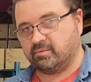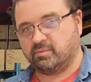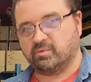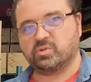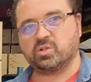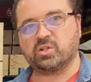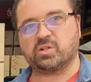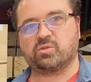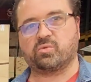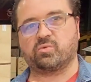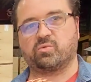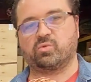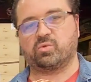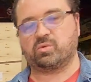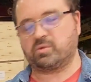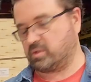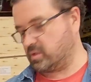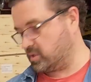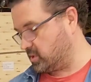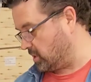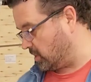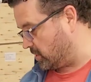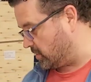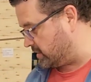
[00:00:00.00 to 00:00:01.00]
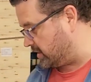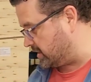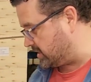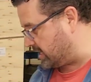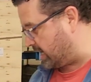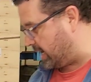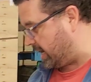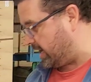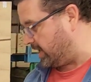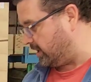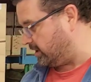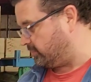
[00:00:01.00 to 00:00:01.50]
Just turn the
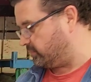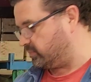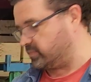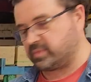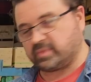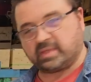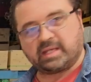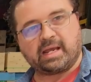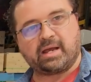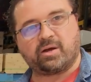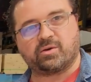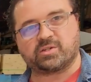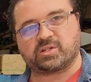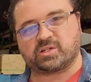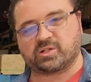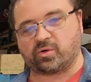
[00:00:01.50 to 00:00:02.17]
dial, now it's